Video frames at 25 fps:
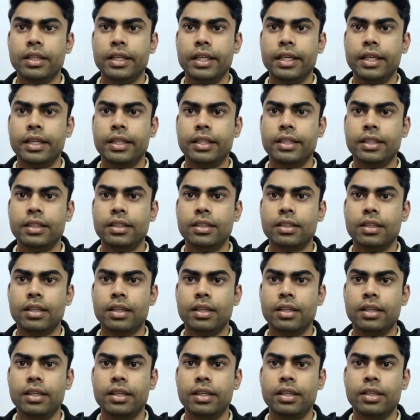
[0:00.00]

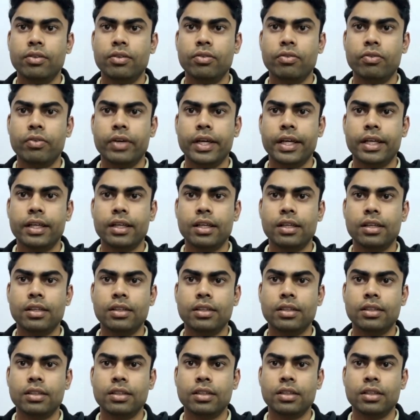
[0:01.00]
1800 vehicle
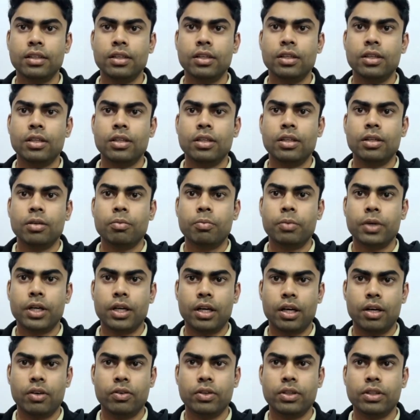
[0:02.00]
per
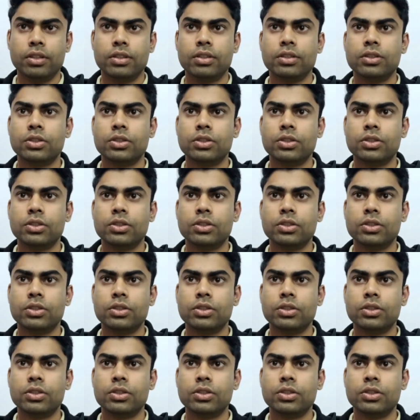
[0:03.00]
hour.